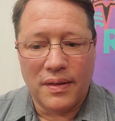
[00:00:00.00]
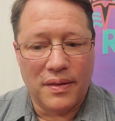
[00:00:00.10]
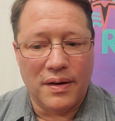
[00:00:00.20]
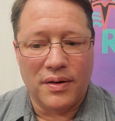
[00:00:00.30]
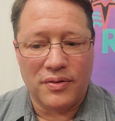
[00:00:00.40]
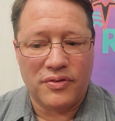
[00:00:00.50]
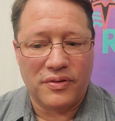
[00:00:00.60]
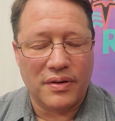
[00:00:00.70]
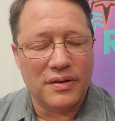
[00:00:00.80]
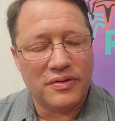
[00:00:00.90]

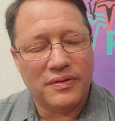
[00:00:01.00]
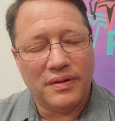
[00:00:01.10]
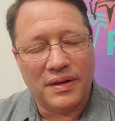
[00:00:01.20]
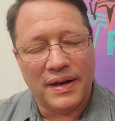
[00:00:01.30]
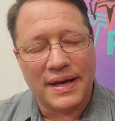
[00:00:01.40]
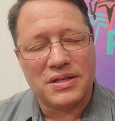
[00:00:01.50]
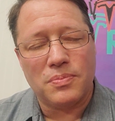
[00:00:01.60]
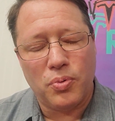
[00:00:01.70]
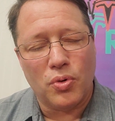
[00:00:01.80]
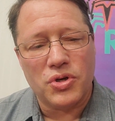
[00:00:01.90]
there's the next
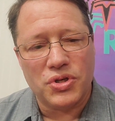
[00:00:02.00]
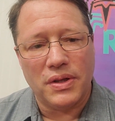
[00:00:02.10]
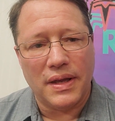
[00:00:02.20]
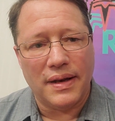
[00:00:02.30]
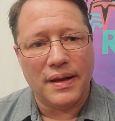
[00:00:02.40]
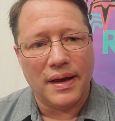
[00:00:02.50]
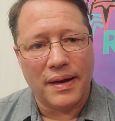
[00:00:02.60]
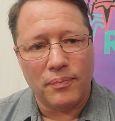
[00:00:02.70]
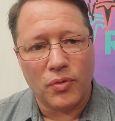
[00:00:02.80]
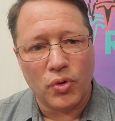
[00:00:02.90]
portion that
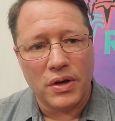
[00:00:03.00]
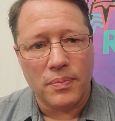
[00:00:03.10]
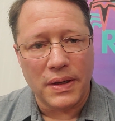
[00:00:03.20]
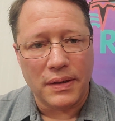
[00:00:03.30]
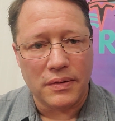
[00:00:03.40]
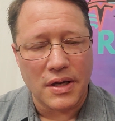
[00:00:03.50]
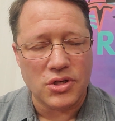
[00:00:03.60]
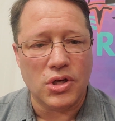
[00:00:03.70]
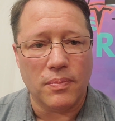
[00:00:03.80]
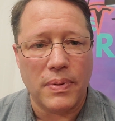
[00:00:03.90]
I'm going to be
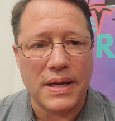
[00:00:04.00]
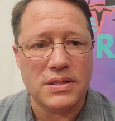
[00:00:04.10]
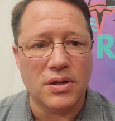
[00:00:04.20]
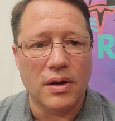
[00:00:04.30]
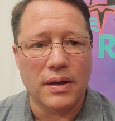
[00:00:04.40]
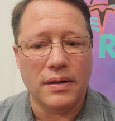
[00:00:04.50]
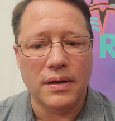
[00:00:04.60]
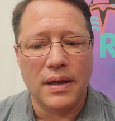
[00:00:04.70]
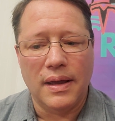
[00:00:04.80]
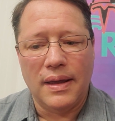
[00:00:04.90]
touching base on
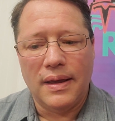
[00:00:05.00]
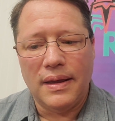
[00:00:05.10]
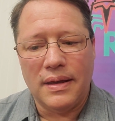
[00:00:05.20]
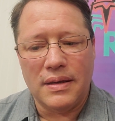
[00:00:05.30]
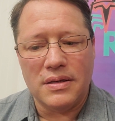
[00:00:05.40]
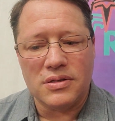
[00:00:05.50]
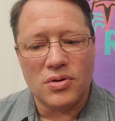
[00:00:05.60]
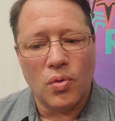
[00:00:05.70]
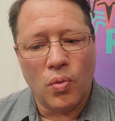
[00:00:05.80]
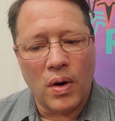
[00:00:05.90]
is
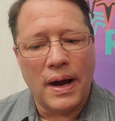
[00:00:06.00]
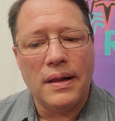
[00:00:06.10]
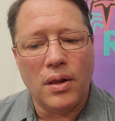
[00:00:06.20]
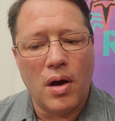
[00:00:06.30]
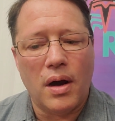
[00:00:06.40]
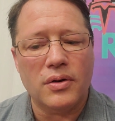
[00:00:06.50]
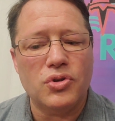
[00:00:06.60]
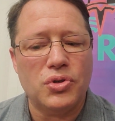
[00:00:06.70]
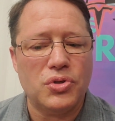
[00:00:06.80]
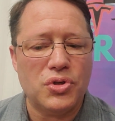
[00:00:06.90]
why
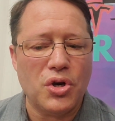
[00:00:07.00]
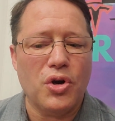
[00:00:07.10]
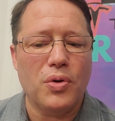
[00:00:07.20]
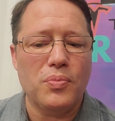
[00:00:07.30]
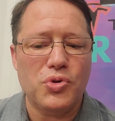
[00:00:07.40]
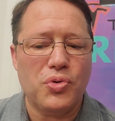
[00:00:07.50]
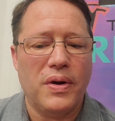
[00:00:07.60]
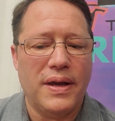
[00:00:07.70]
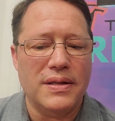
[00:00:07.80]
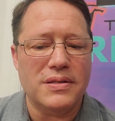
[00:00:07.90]
long-term
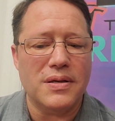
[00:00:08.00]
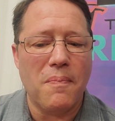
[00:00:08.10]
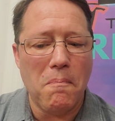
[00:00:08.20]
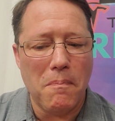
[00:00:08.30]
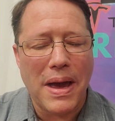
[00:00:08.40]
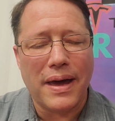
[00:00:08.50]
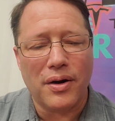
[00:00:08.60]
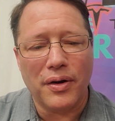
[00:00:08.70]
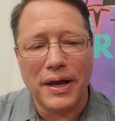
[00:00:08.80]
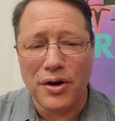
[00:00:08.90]
trends
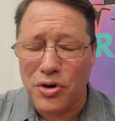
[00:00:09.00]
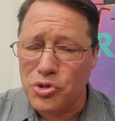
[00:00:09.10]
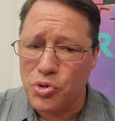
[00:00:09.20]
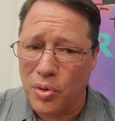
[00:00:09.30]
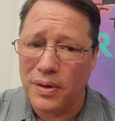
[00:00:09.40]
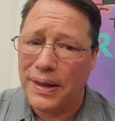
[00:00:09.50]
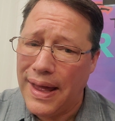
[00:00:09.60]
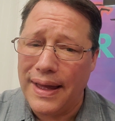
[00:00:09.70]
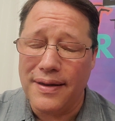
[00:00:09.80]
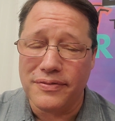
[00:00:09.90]
matter in our short
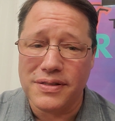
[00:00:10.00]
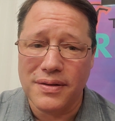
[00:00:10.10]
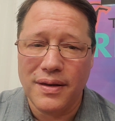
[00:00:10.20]
lives.